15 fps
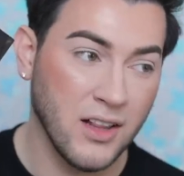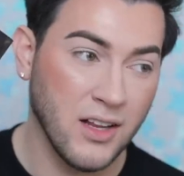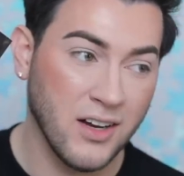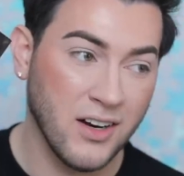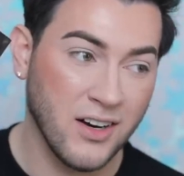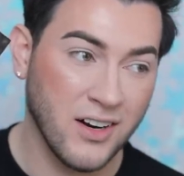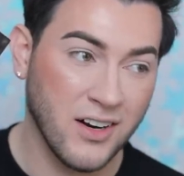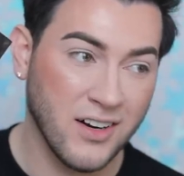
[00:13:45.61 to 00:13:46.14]
Look
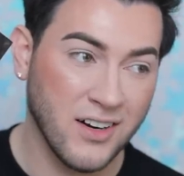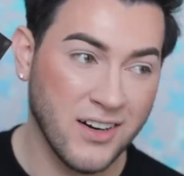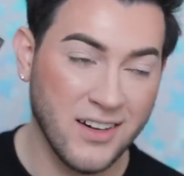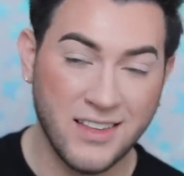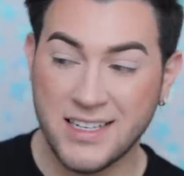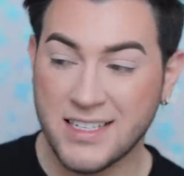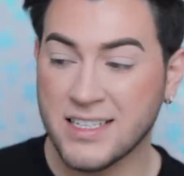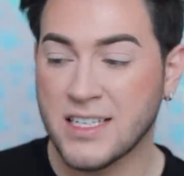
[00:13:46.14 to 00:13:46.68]
at her.
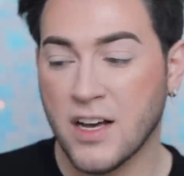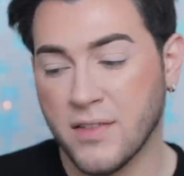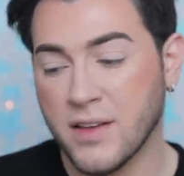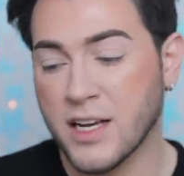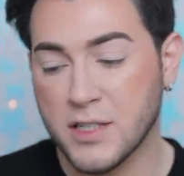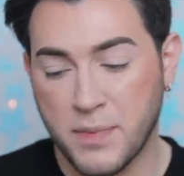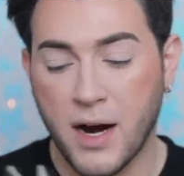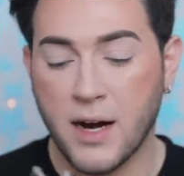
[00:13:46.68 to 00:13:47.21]
This is
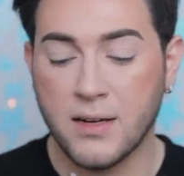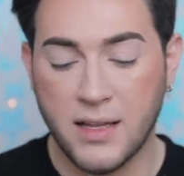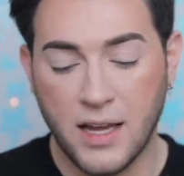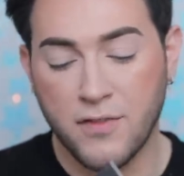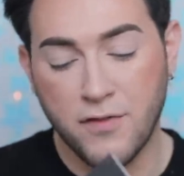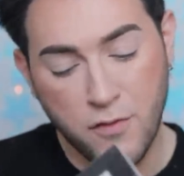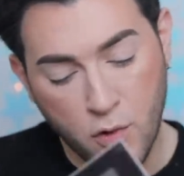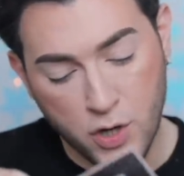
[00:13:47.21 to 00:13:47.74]
definitely expired,
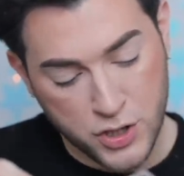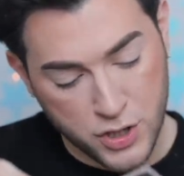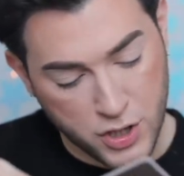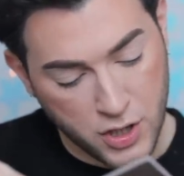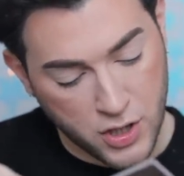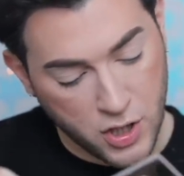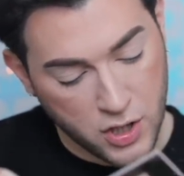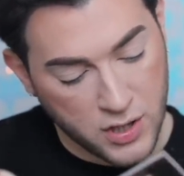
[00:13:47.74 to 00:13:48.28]
like for
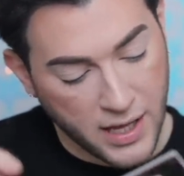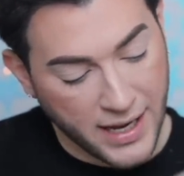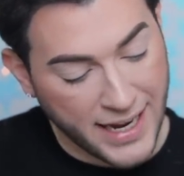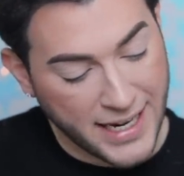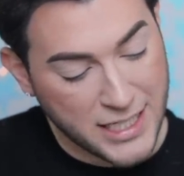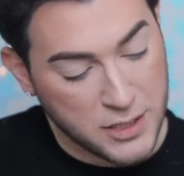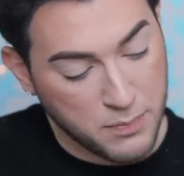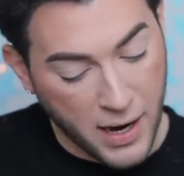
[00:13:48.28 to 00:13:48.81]
sure, or like
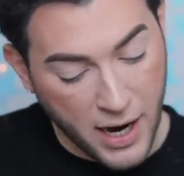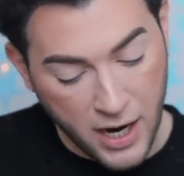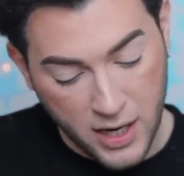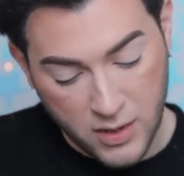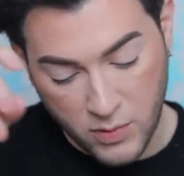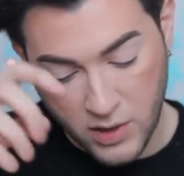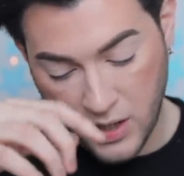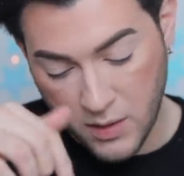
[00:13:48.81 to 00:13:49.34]

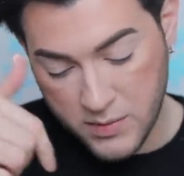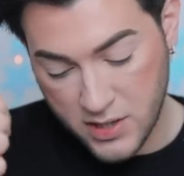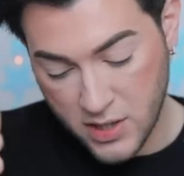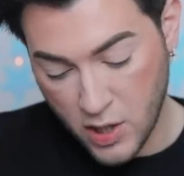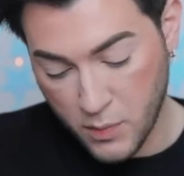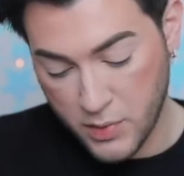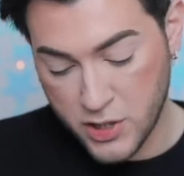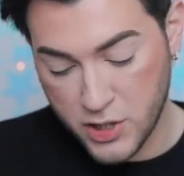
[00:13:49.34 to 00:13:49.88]
expired when it comes to
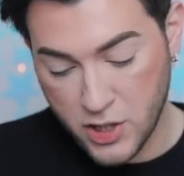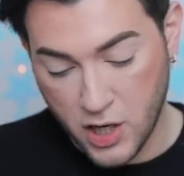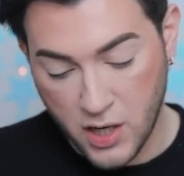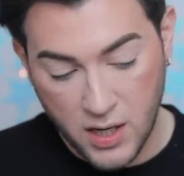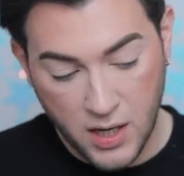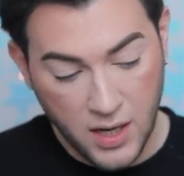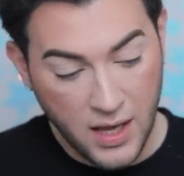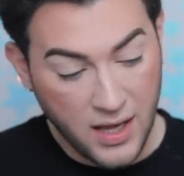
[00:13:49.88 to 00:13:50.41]
the open jar.